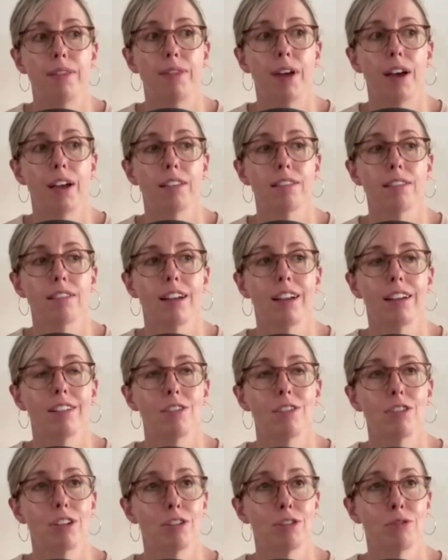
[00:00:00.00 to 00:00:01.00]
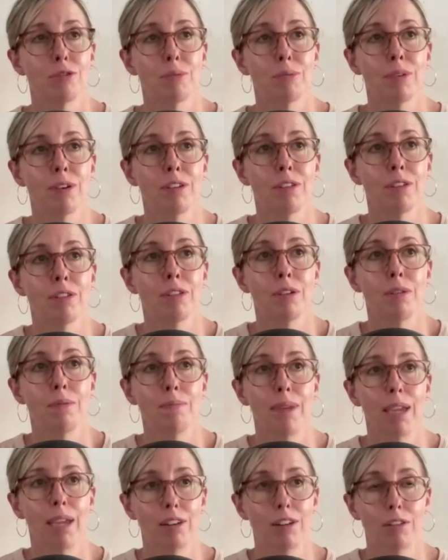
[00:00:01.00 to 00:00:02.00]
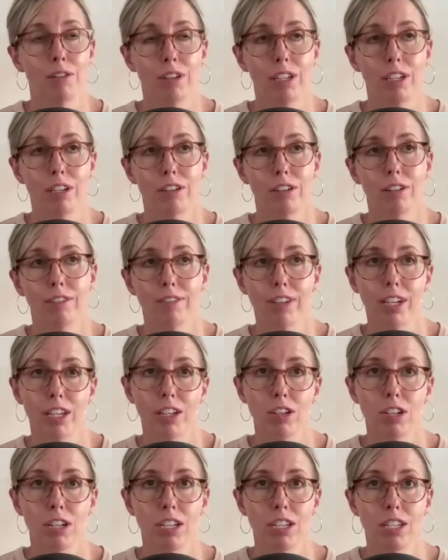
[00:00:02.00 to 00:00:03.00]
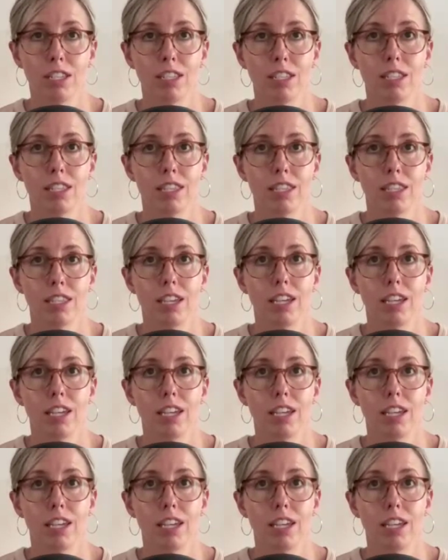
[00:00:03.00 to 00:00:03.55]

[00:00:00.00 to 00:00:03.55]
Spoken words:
that's not just with manual interventions,